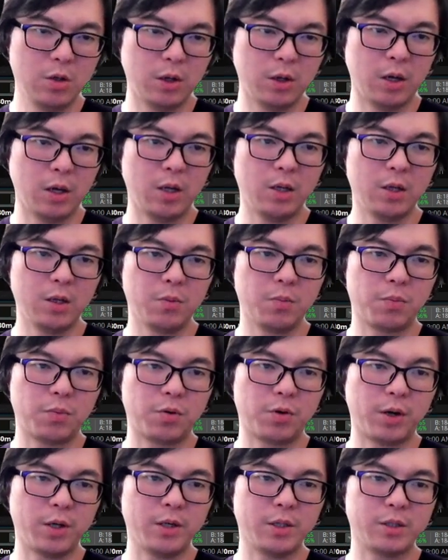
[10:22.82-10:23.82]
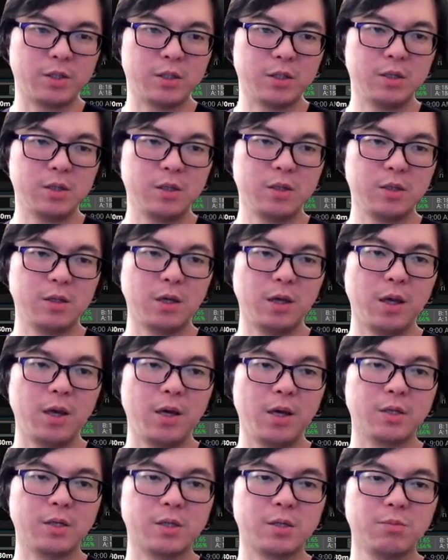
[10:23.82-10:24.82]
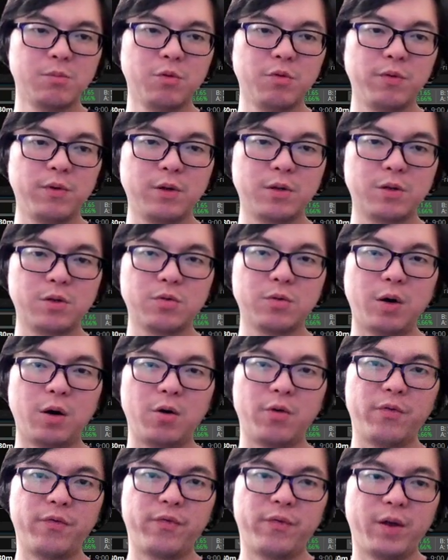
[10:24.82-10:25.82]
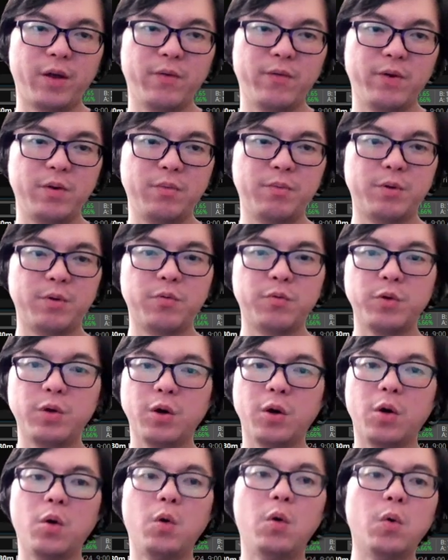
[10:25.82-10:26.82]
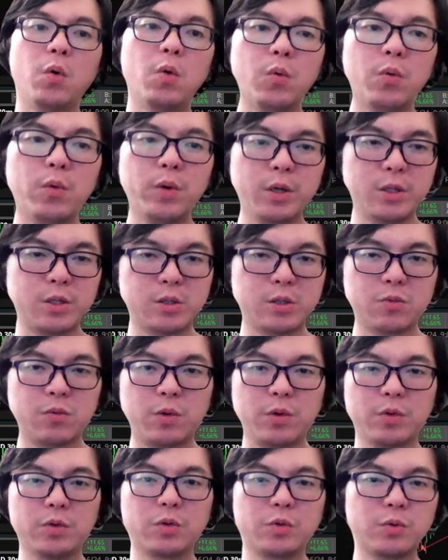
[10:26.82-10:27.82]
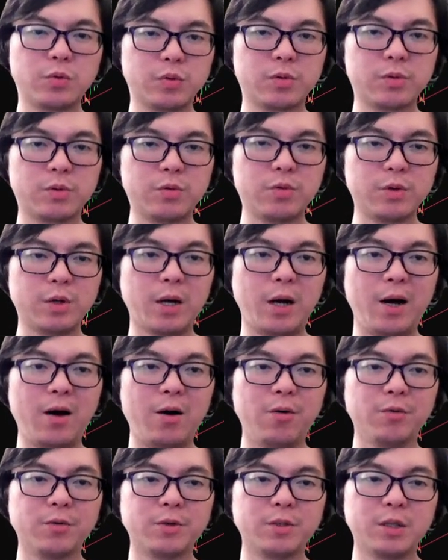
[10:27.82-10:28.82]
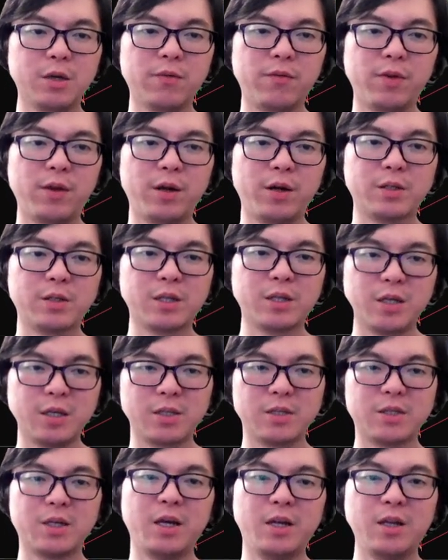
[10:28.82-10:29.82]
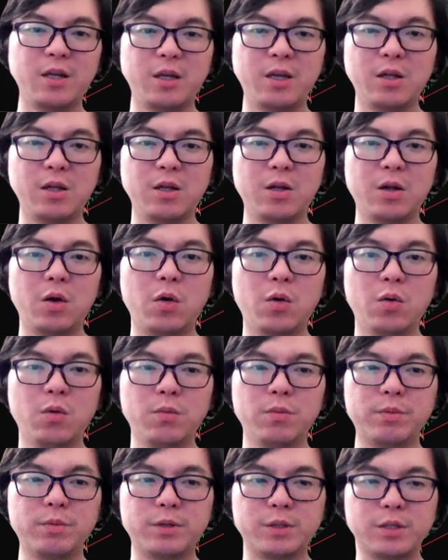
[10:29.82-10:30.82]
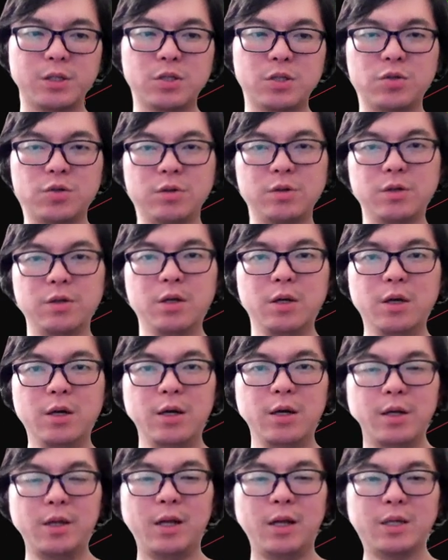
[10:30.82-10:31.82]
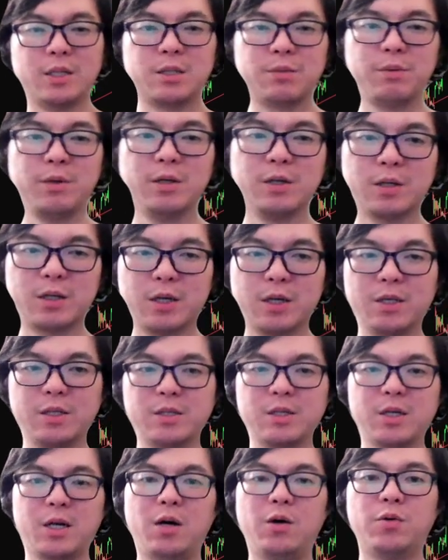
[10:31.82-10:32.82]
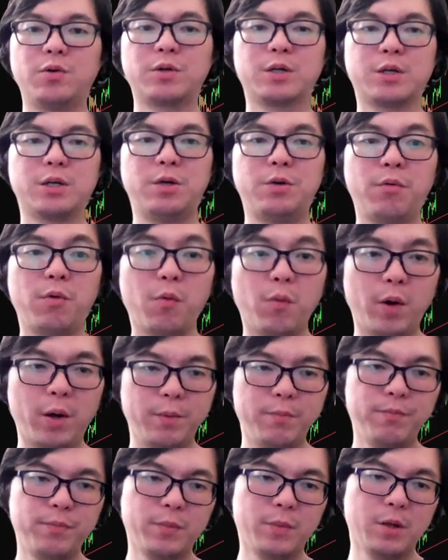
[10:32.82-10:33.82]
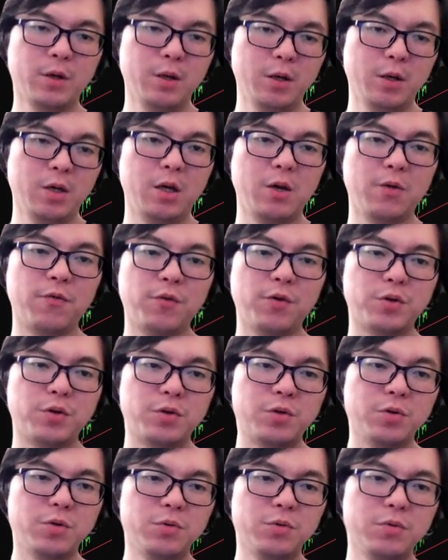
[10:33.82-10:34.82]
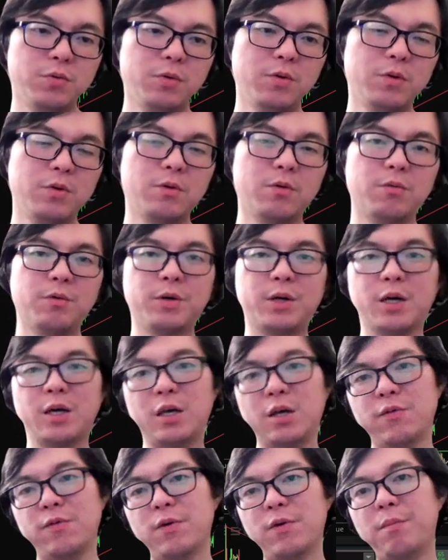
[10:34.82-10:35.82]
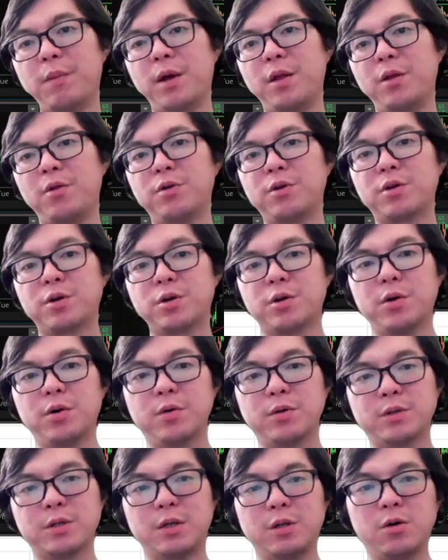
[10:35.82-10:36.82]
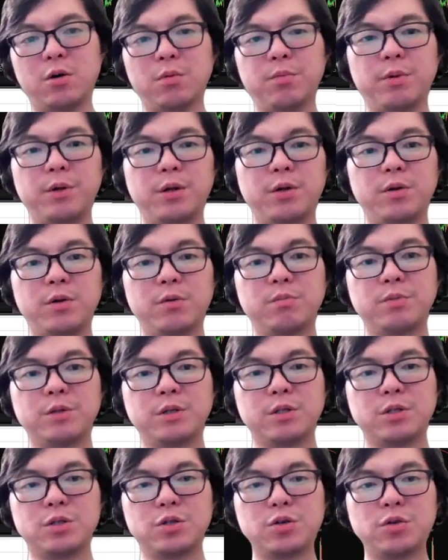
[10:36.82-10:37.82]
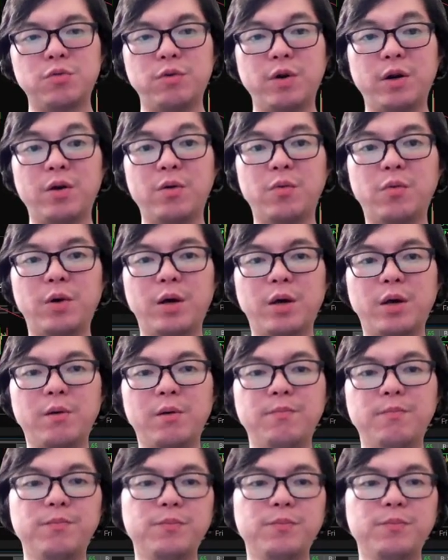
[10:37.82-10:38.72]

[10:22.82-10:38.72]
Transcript: and the pricing is moving to our favor, but we always want to look out if there is any long position that's against our current one. If we do, we can either manually close and open a long position right away,